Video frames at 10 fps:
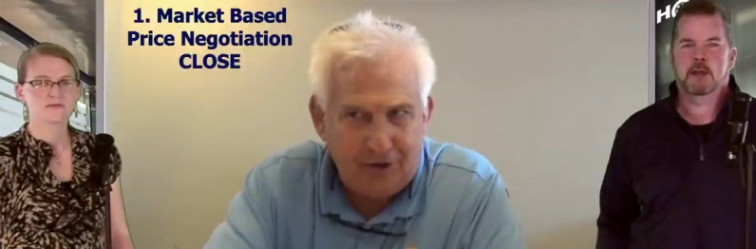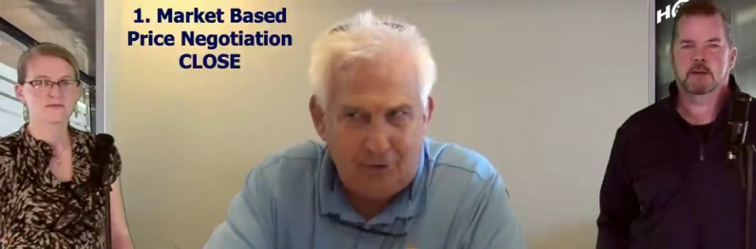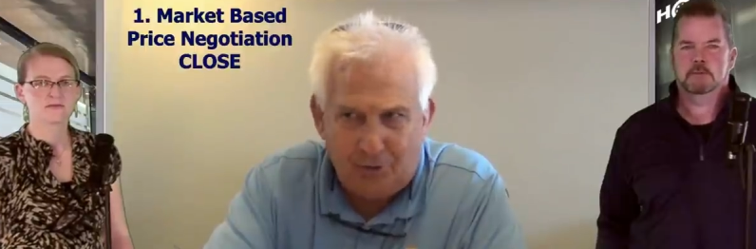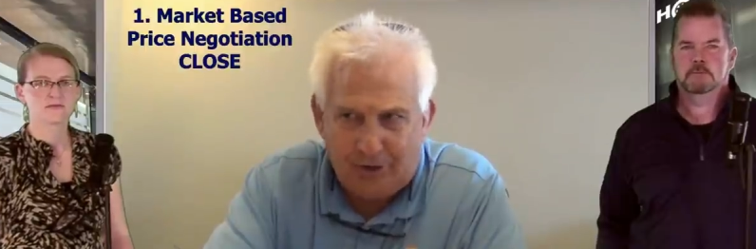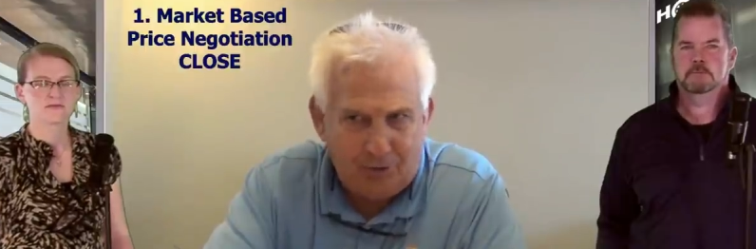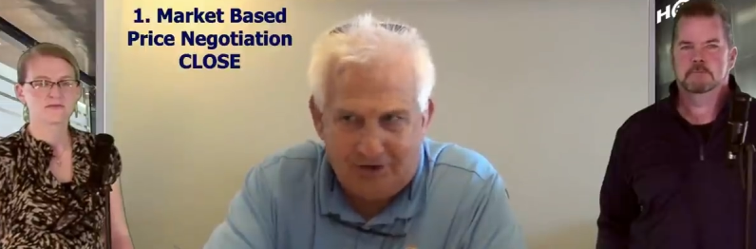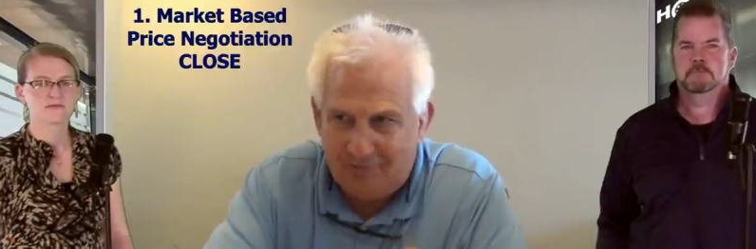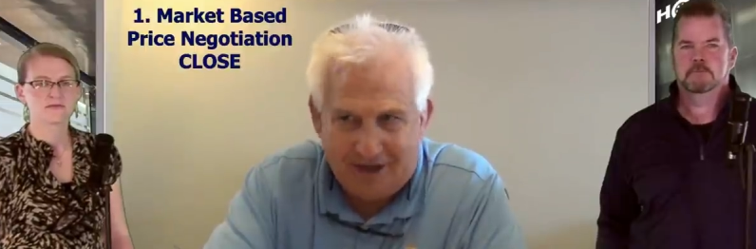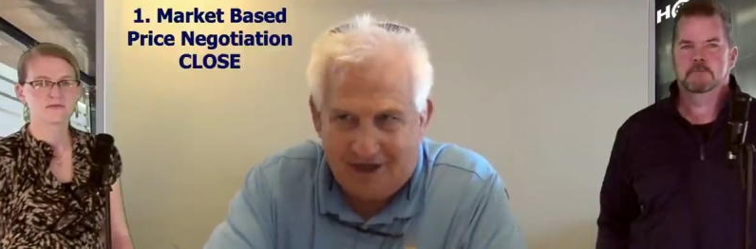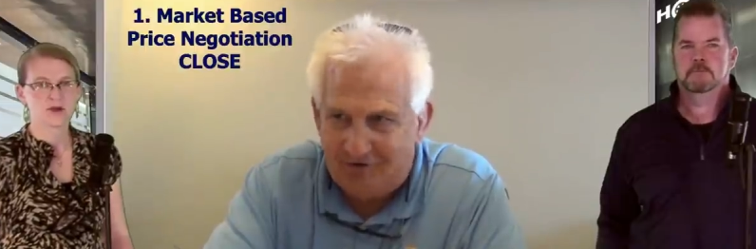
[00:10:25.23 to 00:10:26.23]
Speaker 1: You, we
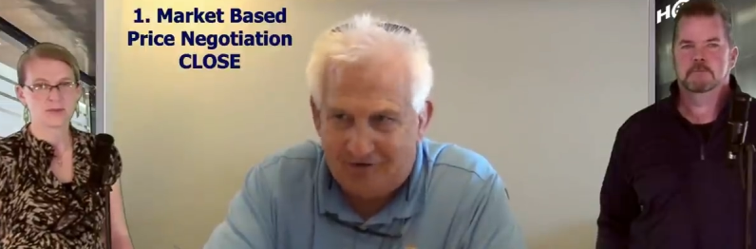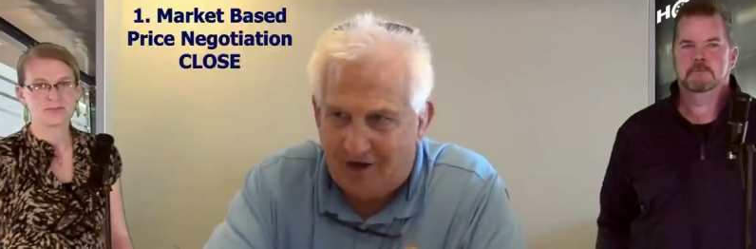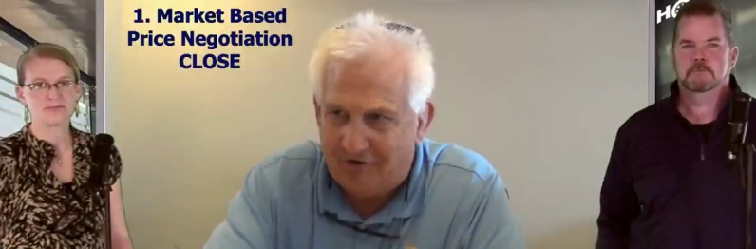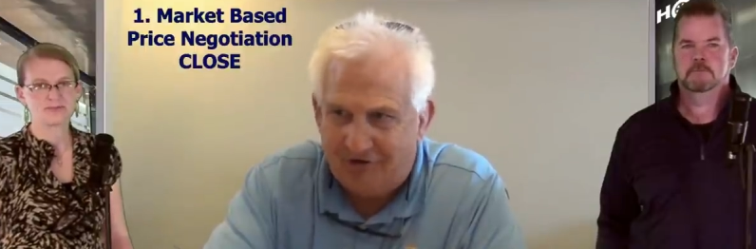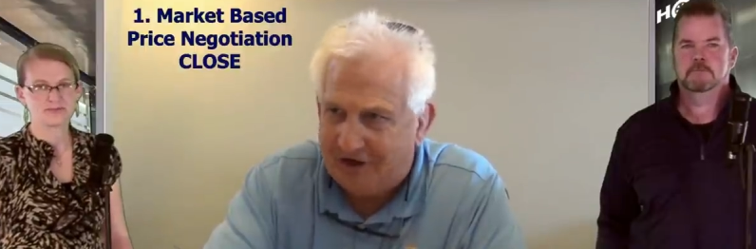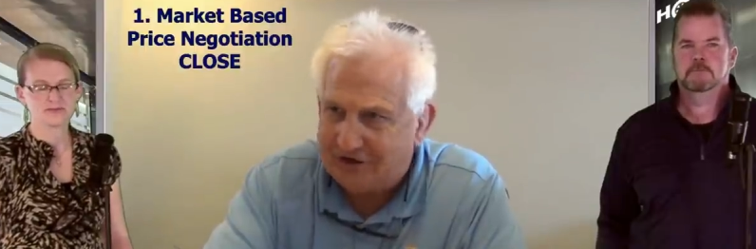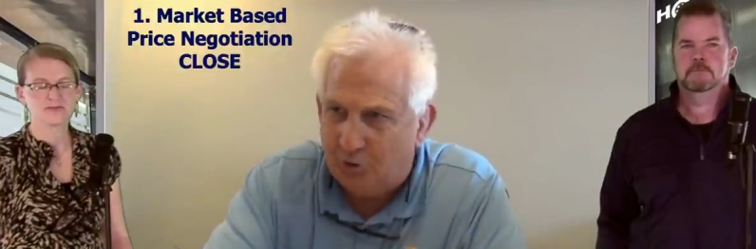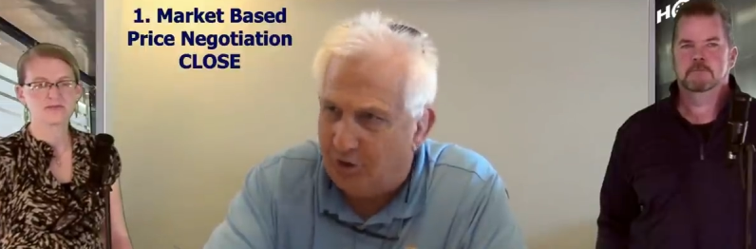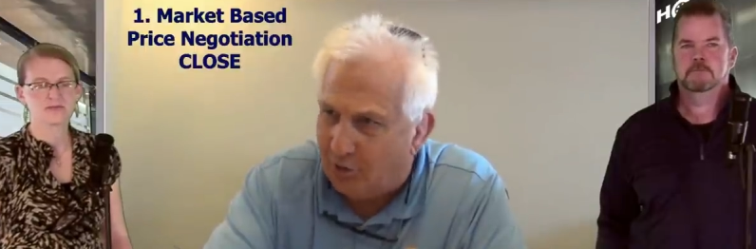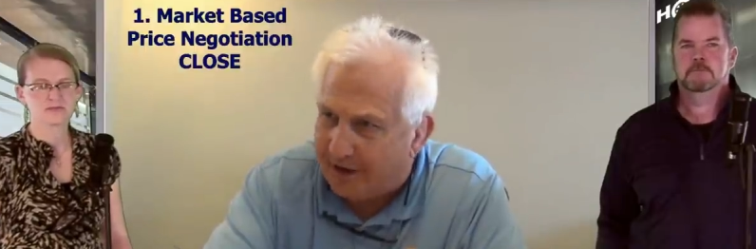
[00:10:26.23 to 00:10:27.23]
wouldn't even be having this
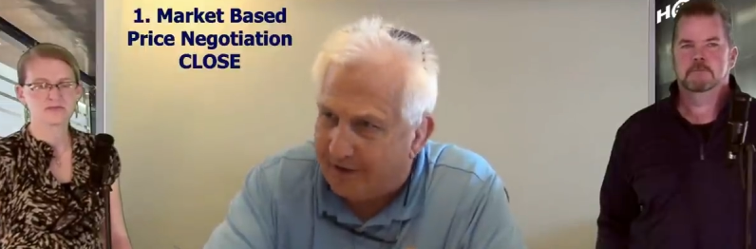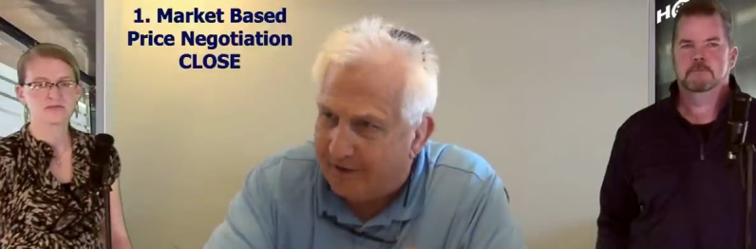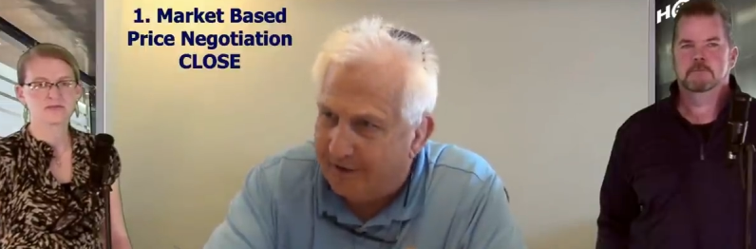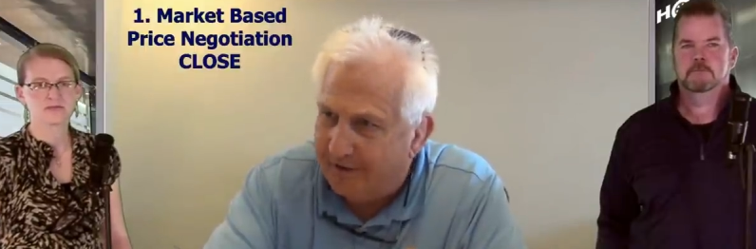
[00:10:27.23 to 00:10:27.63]
conversation, would we?